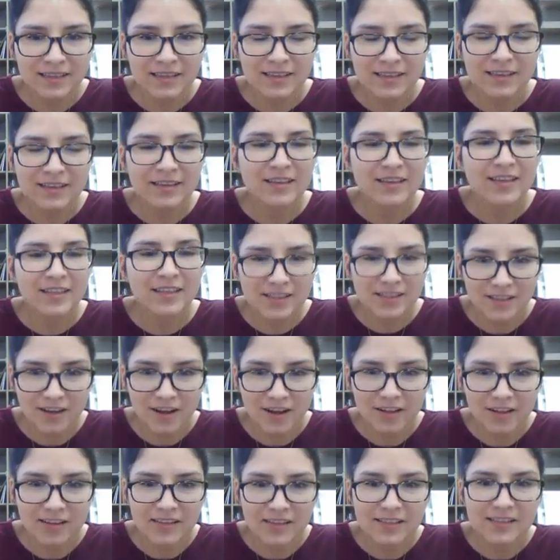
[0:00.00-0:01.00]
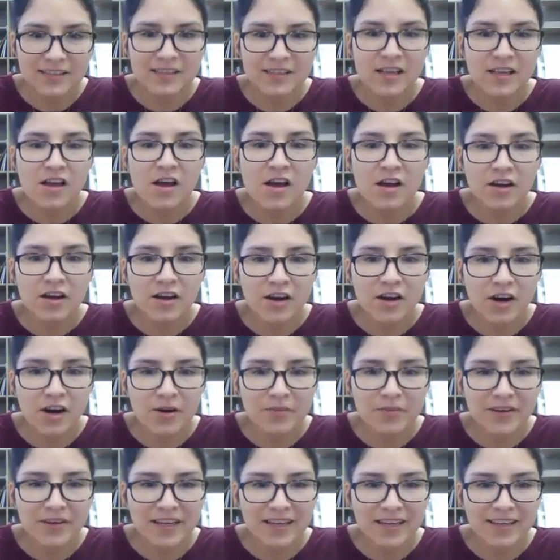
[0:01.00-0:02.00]
Casales,
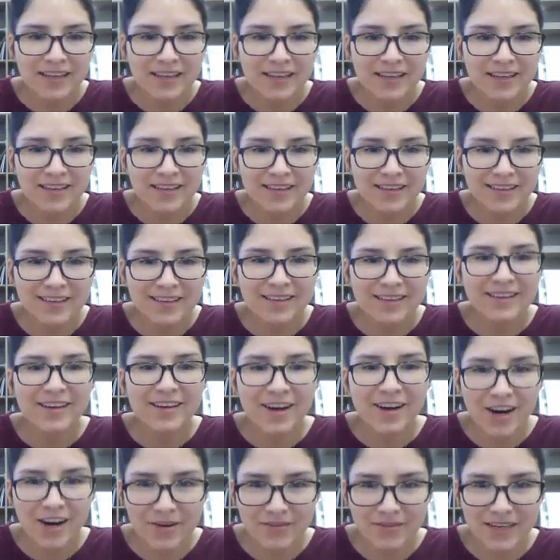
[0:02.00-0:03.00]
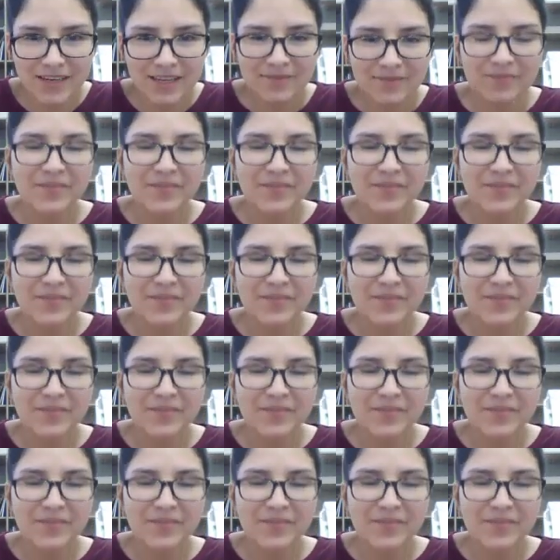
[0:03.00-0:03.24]
Carmody, Carmody.